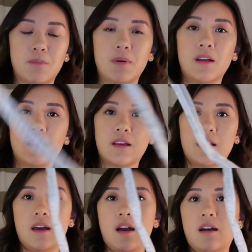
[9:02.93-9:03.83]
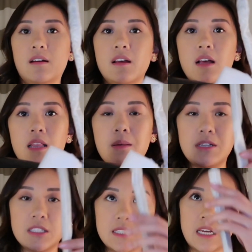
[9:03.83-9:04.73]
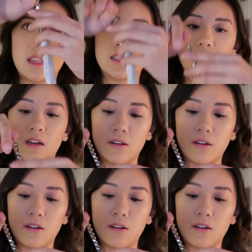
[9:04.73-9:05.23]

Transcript: But yeah, let me just take this thing